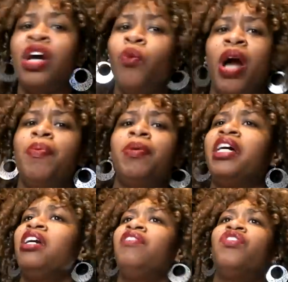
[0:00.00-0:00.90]
White people
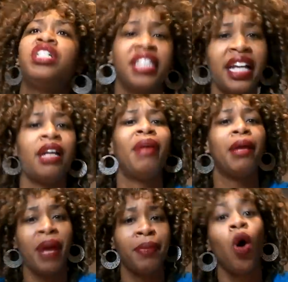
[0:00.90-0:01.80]
get a divorce and they get a black
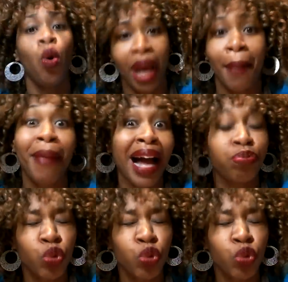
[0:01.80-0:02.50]
baby. Okay, bye.